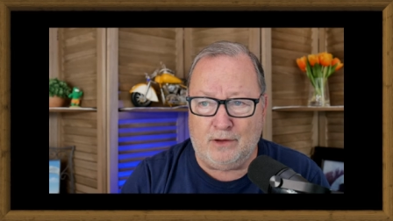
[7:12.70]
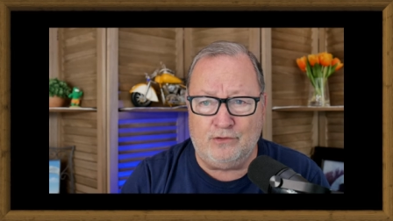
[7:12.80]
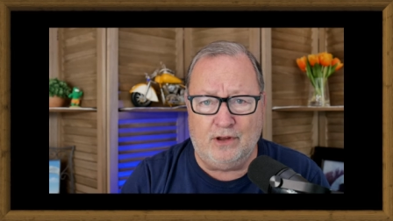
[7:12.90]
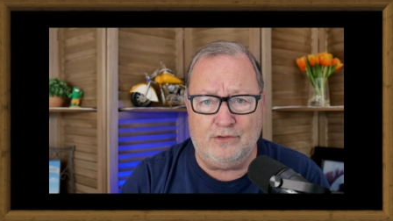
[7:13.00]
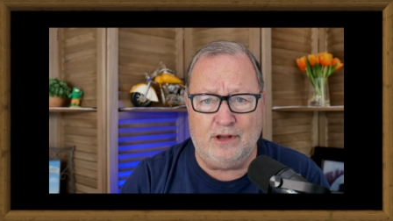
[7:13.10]

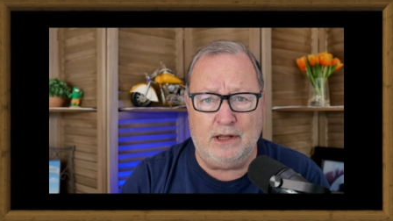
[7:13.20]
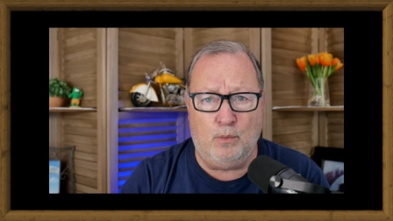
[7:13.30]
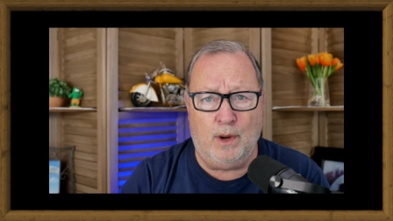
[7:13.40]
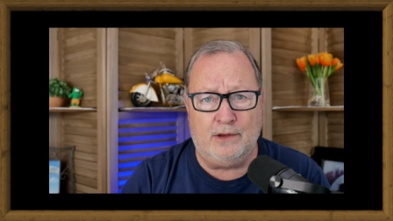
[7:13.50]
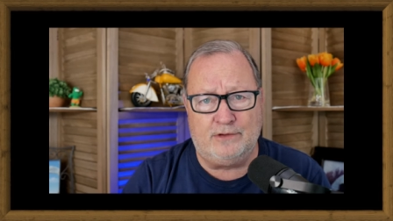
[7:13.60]
Sun City
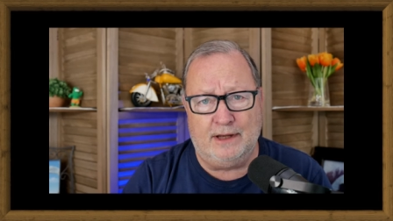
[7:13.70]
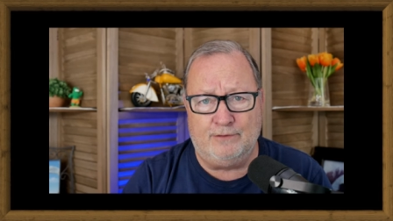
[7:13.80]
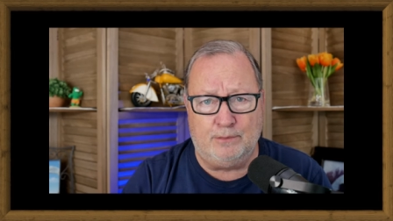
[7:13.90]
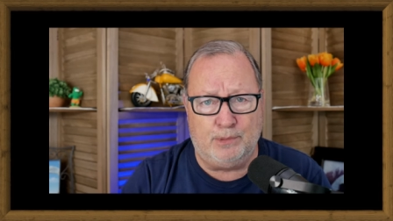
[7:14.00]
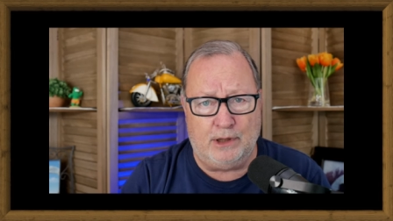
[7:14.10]
West have
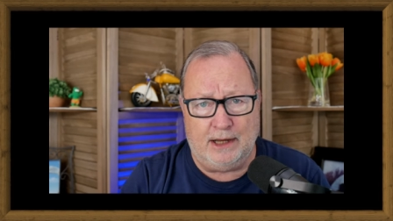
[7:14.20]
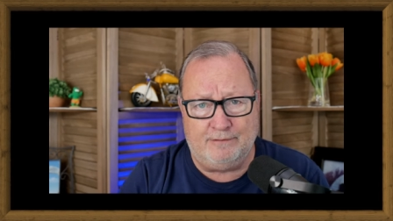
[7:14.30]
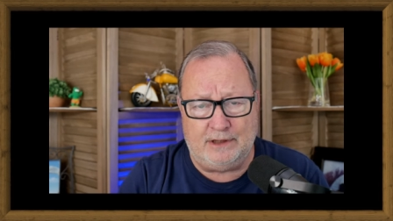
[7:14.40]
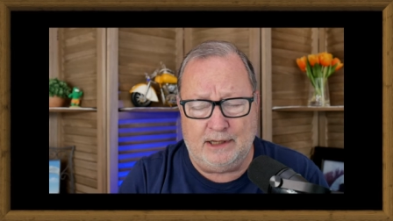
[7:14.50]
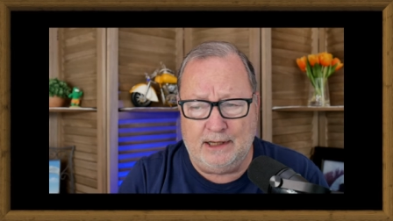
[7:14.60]
some pretty
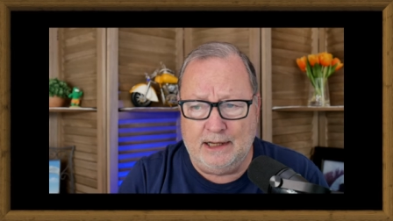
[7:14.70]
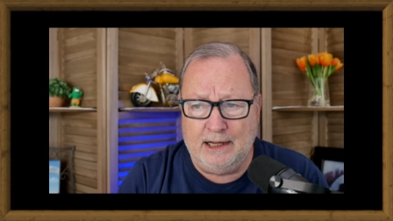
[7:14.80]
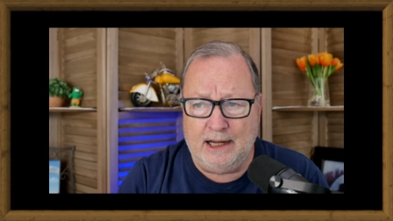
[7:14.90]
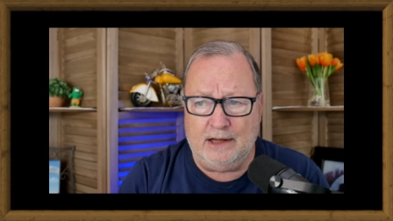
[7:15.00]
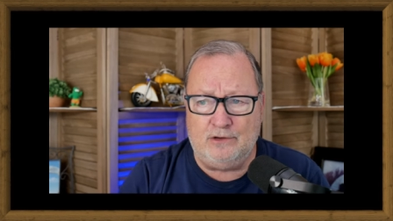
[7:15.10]
hefty
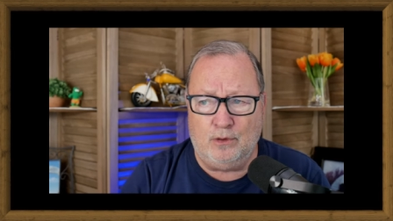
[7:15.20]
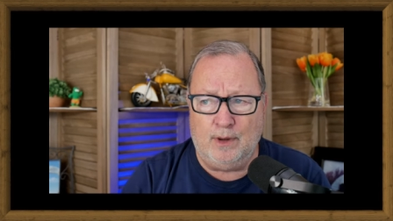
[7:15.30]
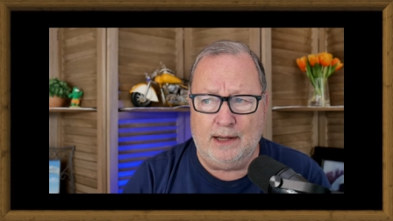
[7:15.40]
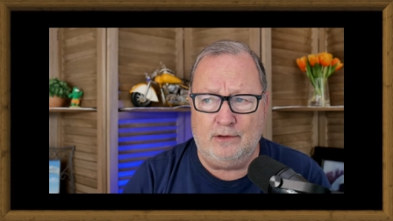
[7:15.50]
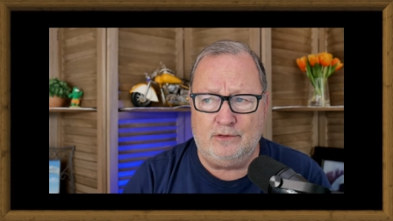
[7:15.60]

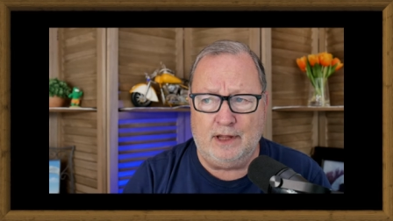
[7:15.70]
HOAs.